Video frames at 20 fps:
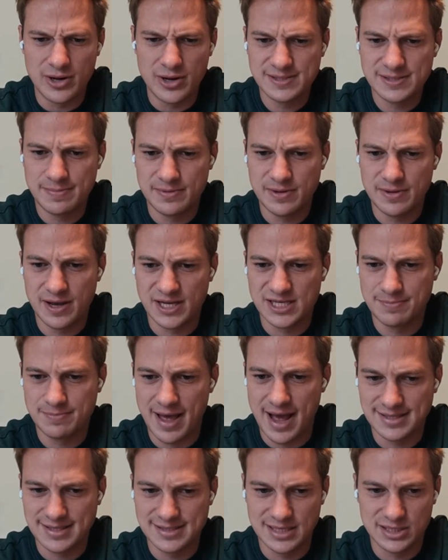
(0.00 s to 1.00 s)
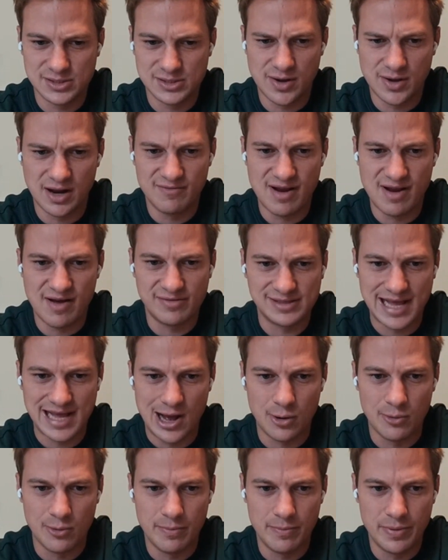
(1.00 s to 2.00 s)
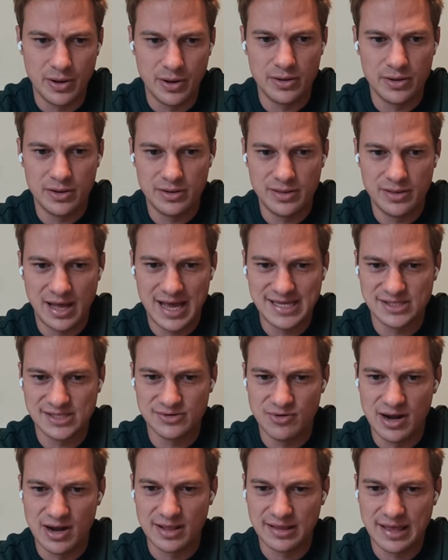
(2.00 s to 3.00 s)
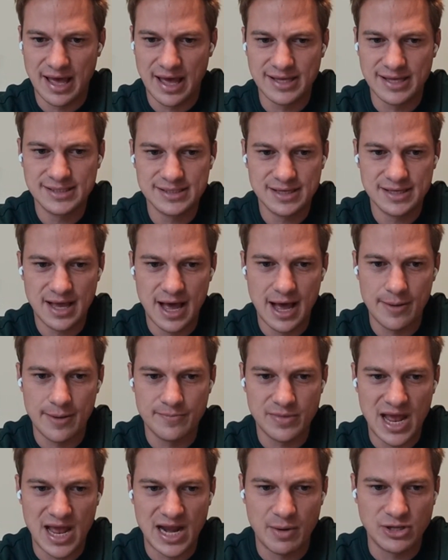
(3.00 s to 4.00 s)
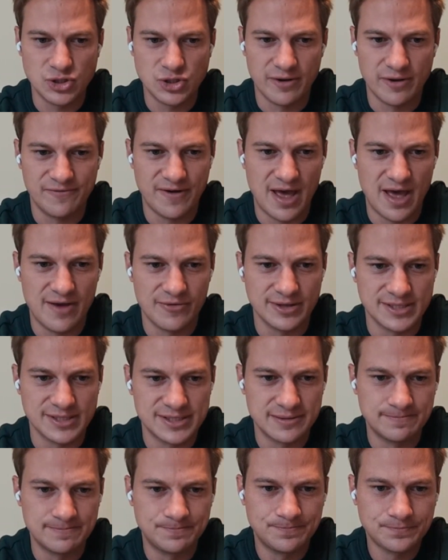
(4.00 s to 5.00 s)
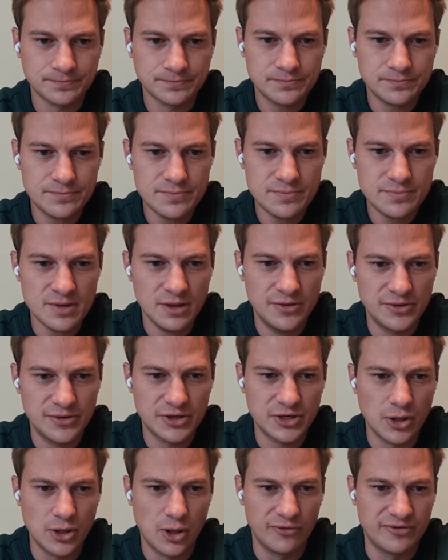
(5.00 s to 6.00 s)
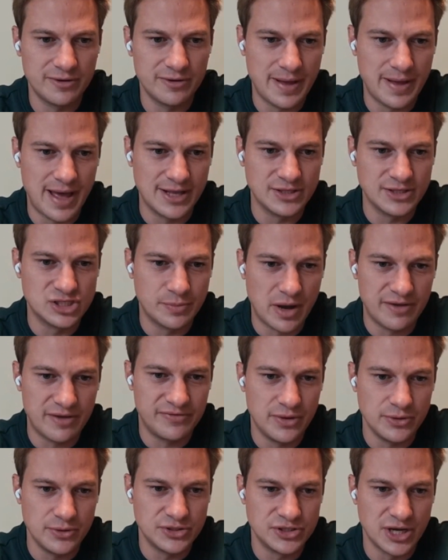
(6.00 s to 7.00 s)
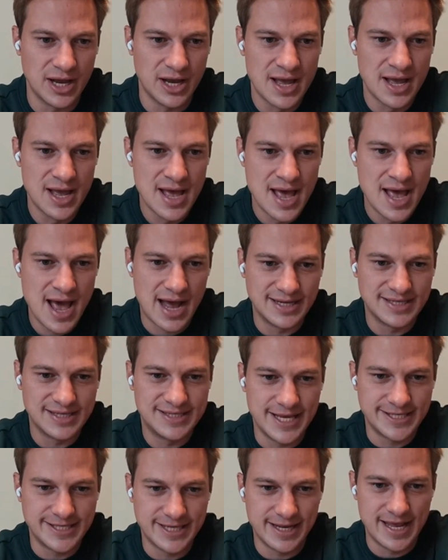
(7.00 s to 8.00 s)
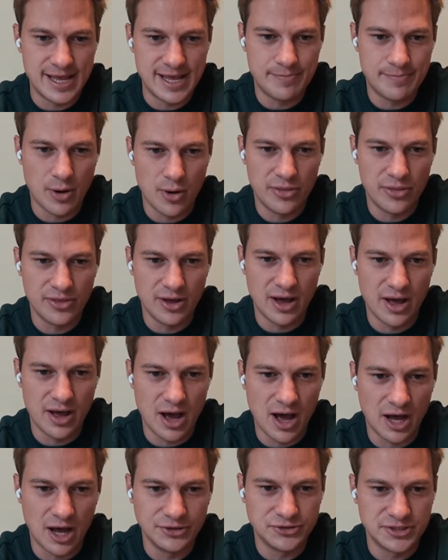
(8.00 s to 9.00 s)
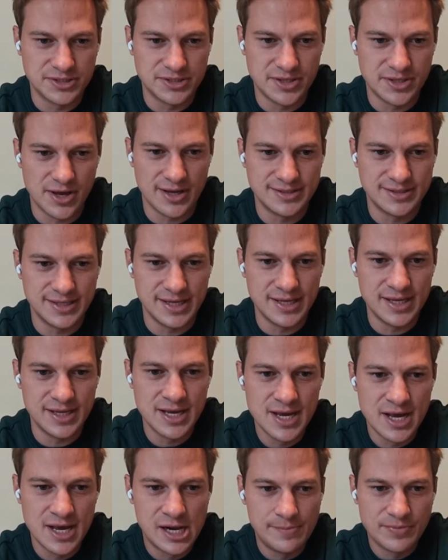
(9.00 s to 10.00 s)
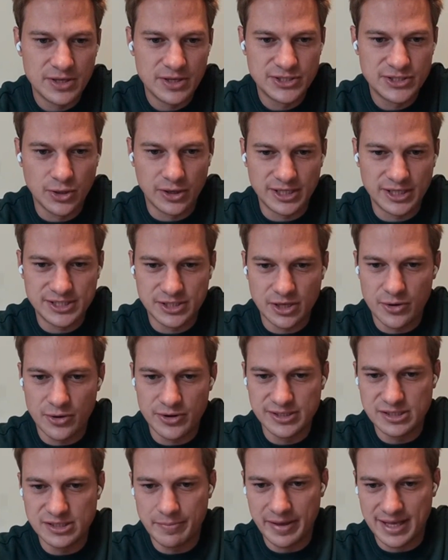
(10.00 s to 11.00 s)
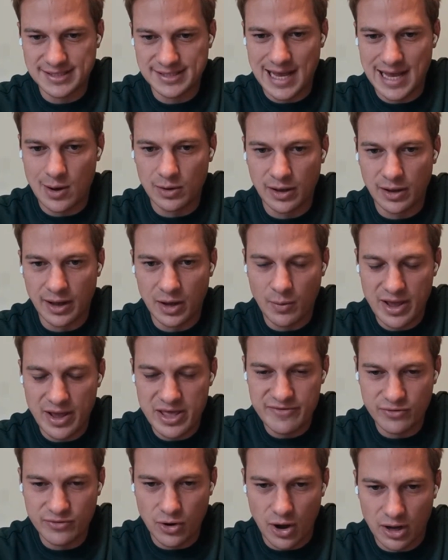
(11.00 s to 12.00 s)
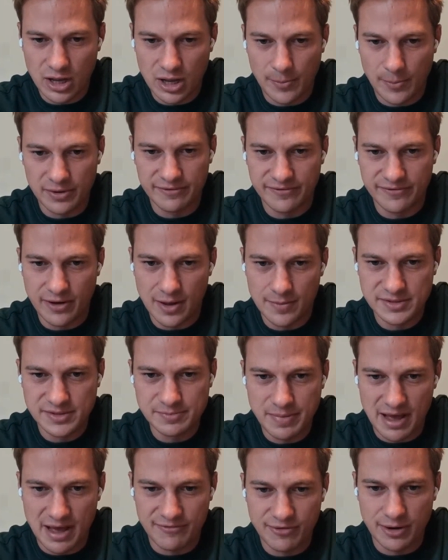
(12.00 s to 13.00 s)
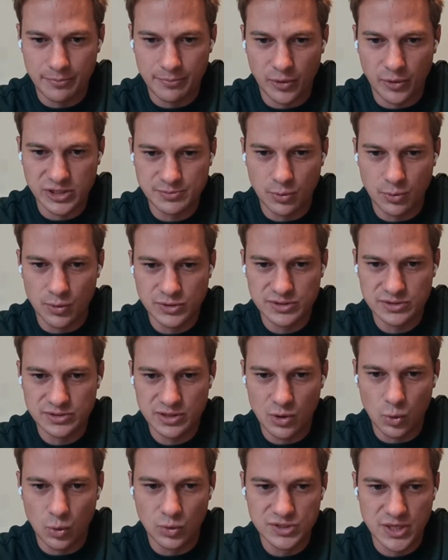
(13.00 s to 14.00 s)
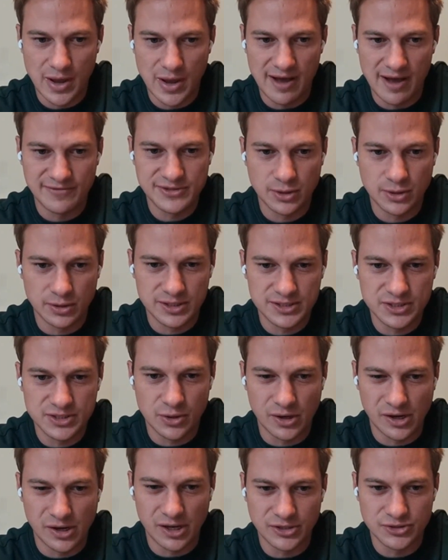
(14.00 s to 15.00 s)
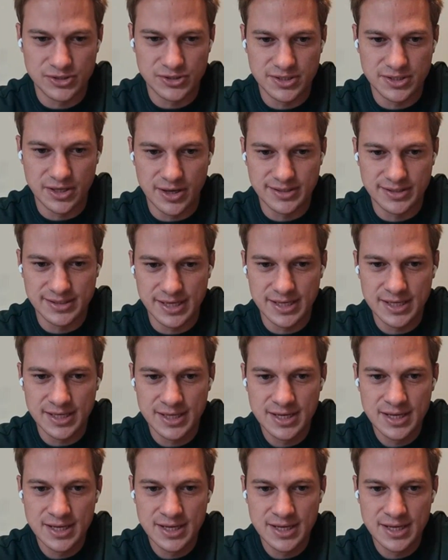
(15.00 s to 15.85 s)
you'd expect it to kind of leveled out, but that isn't really the case. Anyway, joint favourites, the Godolphin pair, Dubai Future and Siskiny, both at 100 to 30. Solid Stone is the biggest outlier, where you've got a couple of firms, Betfred, Ball Sports, also have Solid Stone at 100 to 30.